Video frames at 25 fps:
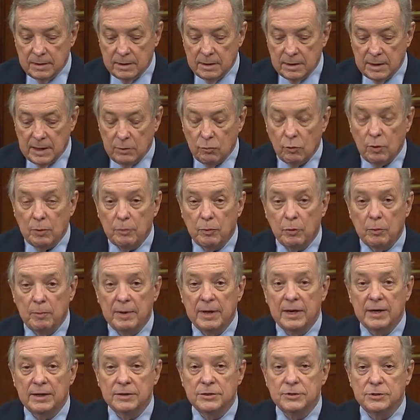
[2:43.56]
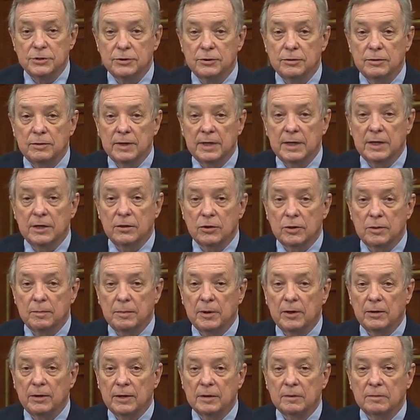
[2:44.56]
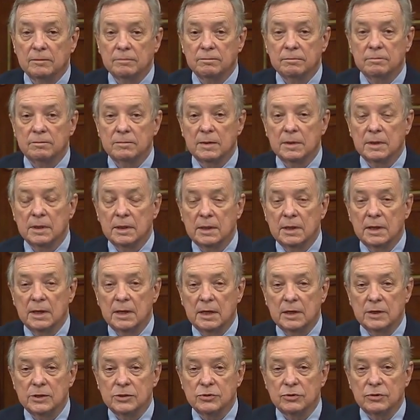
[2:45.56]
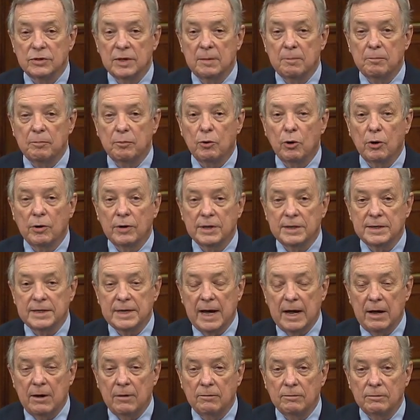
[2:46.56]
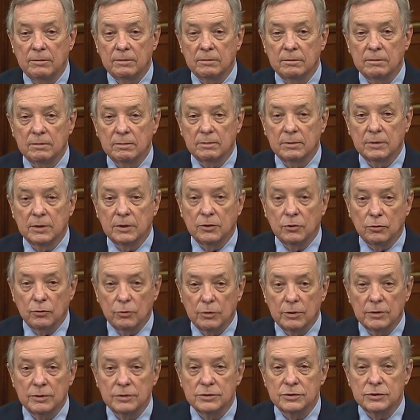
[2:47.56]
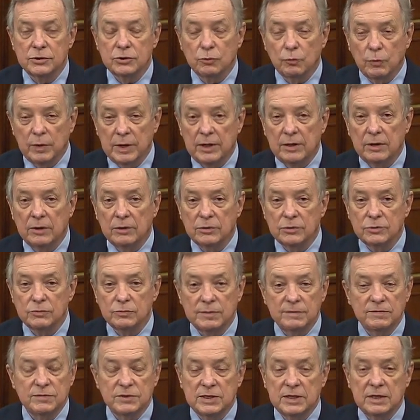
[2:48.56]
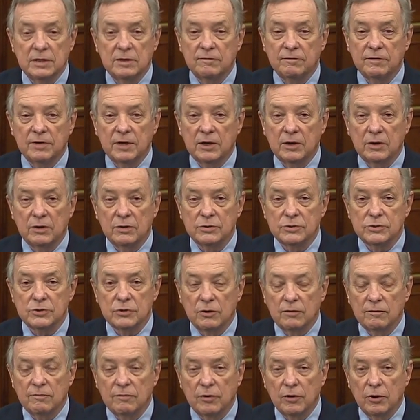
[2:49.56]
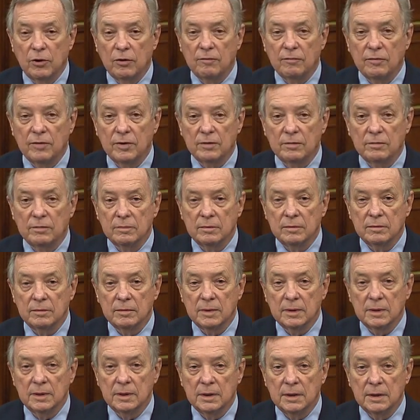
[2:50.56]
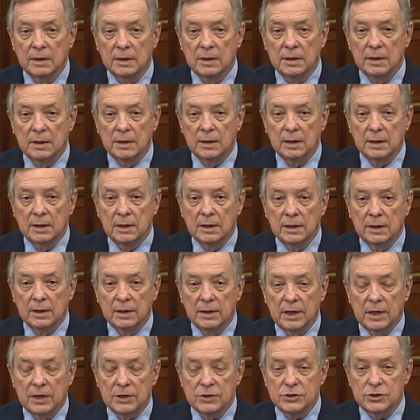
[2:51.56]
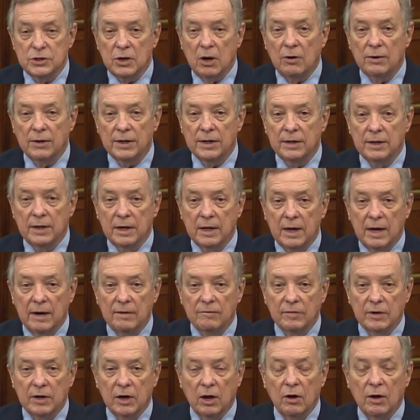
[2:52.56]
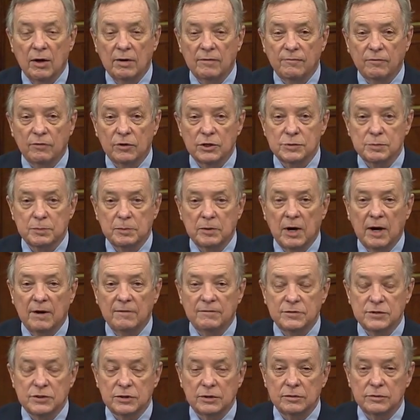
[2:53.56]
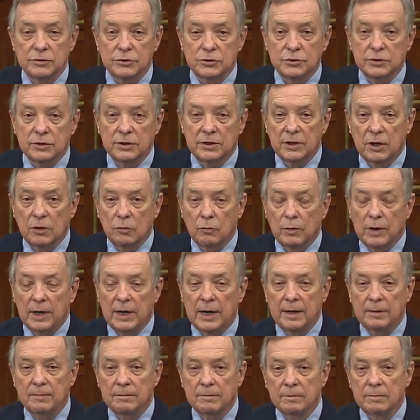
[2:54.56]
They weren't permitted to enter the building, and so they broke it down, the doors, the windows. We've seen the videos over and over. They assaulted every law enforcement officer who stood in their way.